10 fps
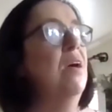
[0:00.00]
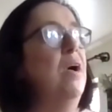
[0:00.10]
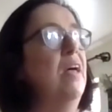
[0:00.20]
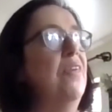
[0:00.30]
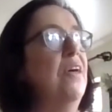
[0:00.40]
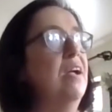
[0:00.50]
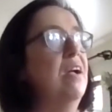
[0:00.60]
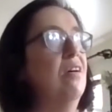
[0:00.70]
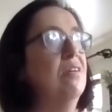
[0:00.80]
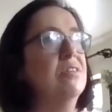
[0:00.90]
where they
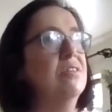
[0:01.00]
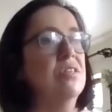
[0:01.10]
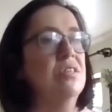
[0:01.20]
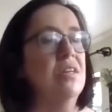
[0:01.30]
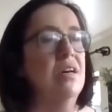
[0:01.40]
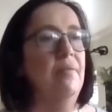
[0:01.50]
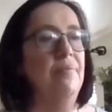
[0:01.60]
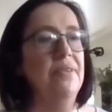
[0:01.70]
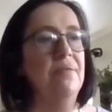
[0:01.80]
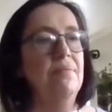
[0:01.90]
asked
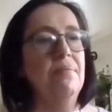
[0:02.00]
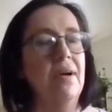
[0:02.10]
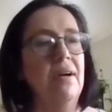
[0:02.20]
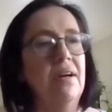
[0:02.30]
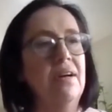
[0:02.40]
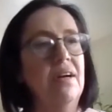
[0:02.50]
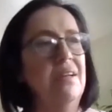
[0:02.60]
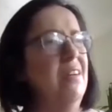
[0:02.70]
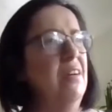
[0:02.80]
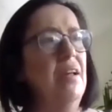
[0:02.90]

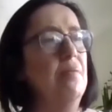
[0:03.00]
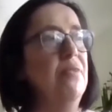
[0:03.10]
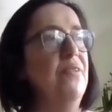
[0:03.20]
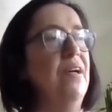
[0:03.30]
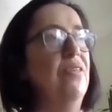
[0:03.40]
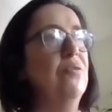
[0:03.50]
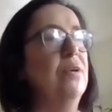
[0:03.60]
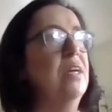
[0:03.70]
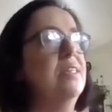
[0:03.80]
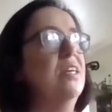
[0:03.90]
a number of health
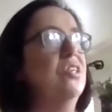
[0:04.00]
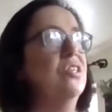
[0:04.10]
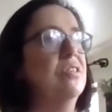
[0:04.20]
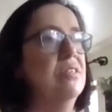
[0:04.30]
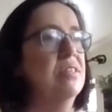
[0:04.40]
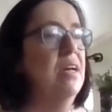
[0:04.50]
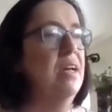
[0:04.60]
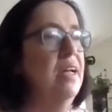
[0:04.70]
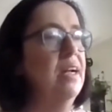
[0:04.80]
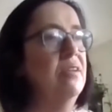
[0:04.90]
organisations,
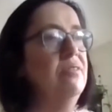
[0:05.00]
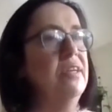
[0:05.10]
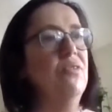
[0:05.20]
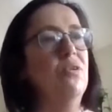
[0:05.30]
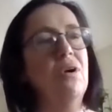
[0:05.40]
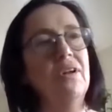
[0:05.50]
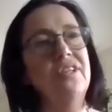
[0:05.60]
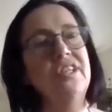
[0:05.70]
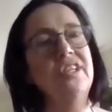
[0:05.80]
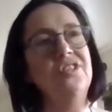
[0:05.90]
including Royal
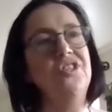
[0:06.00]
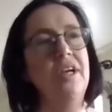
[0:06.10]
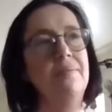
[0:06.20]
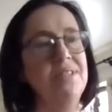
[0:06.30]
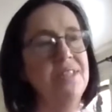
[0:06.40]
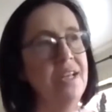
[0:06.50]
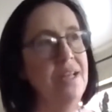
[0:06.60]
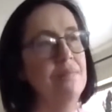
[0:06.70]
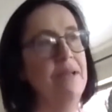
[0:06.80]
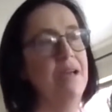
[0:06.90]
Colleges, the GMC,
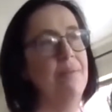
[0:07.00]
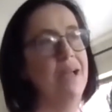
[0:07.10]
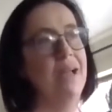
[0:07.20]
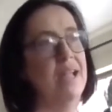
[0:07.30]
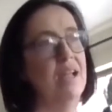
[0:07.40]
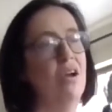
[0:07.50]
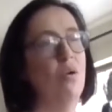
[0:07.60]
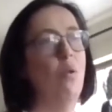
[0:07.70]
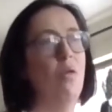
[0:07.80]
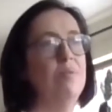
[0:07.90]
the BMA,
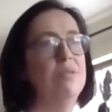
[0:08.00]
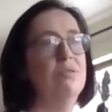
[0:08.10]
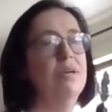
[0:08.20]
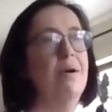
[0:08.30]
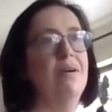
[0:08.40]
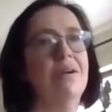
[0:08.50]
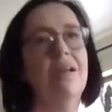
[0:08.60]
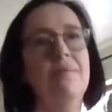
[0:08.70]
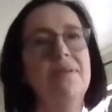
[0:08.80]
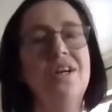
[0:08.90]
what they were doing about
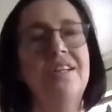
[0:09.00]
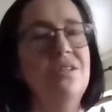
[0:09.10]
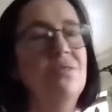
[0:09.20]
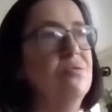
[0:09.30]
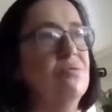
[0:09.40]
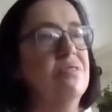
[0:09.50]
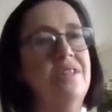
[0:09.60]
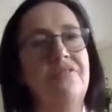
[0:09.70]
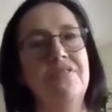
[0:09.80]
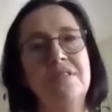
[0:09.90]
climate change in all sorts of
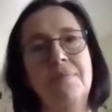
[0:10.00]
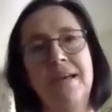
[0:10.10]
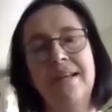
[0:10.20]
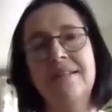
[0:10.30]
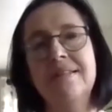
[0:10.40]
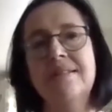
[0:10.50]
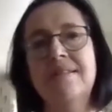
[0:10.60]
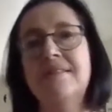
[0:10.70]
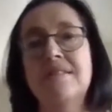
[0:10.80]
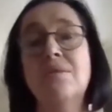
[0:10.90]
different domains,
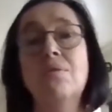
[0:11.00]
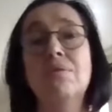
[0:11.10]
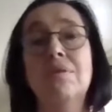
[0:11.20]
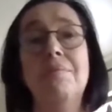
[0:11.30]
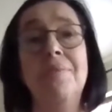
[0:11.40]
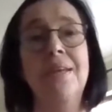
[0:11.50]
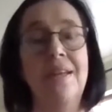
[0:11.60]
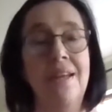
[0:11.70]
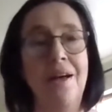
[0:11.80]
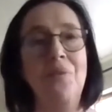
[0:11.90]
and then scored them.
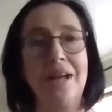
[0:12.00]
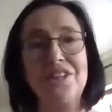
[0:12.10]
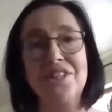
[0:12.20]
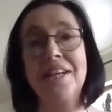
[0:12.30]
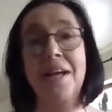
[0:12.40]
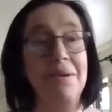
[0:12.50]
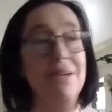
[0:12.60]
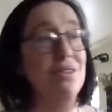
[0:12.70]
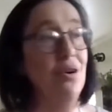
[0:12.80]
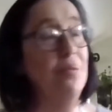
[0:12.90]
And we actually came
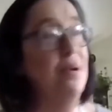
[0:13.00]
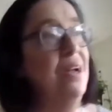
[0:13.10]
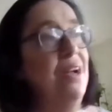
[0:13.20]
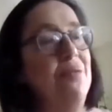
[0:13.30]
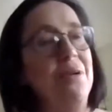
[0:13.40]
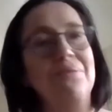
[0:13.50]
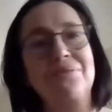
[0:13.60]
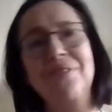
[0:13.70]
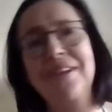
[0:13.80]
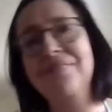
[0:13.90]
out top, which was
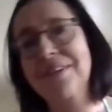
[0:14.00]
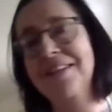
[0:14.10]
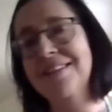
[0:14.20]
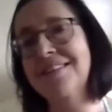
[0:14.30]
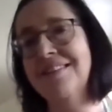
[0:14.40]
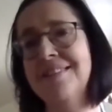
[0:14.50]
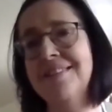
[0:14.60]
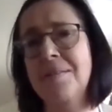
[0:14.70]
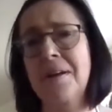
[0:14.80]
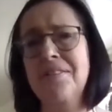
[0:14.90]
really, really
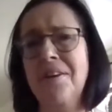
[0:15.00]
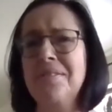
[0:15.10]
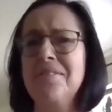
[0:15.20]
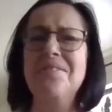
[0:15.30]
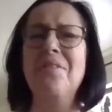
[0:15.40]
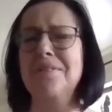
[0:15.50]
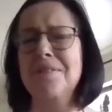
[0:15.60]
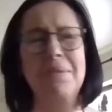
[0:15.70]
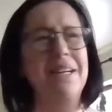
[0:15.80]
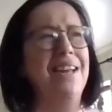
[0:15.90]
exciting. You know, not
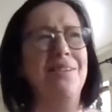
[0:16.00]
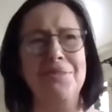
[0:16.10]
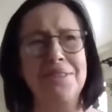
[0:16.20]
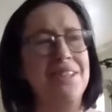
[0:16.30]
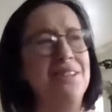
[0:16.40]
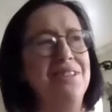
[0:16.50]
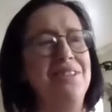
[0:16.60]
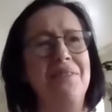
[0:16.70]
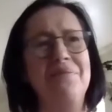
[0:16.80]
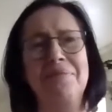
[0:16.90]
to be glum, because, you
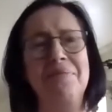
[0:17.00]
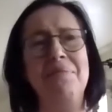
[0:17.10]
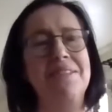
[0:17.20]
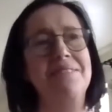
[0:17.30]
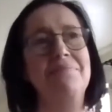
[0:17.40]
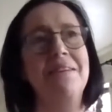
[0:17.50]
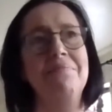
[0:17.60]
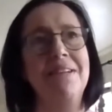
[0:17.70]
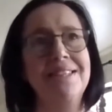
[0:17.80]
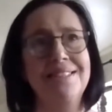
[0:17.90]
know, we mustn't be
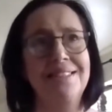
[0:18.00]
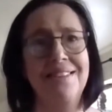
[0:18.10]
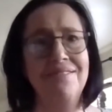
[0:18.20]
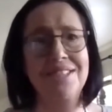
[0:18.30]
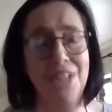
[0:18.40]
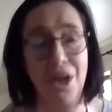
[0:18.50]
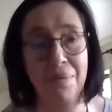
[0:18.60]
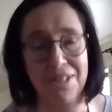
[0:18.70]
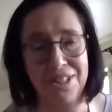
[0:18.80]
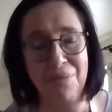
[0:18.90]
complacent. There is so
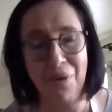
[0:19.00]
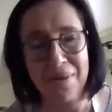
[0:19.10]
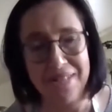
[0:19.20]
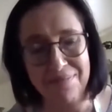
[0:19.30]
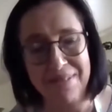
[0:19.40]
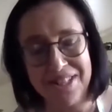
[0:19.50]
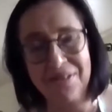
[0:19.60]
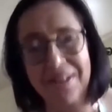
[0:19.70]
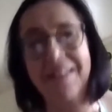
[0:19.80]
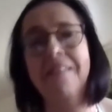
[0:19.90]
much more we should be
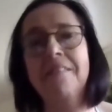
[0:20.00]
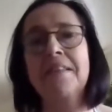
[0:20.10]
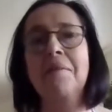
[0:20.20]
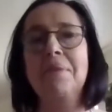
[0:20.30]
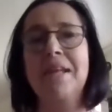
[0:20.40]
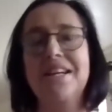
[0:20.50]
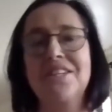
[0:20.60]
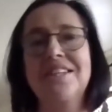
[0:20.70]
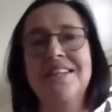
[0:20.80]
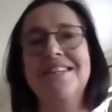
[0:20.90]
doing. But
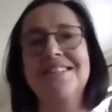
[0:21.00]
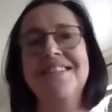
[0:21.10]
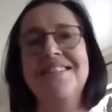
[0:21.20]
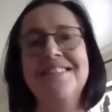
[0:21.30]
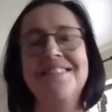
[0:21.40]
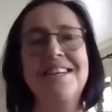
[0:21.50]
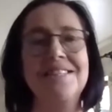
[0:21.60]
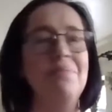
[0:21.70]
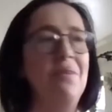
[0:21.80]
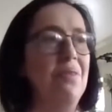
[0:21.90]
actually, it is a
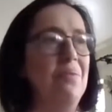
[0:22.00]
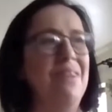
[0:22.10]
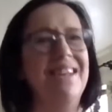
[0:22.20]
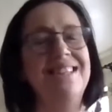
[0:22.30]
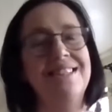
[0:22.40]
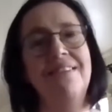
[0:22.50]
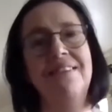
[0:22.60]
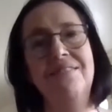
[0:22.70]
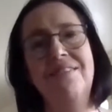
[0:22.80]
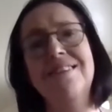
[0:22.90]
testament that we're at least going
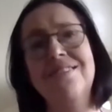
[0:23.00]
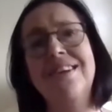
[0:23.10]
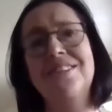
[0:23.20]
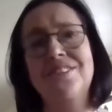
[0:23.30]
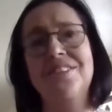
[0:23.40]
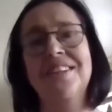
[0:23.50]
in the right direction.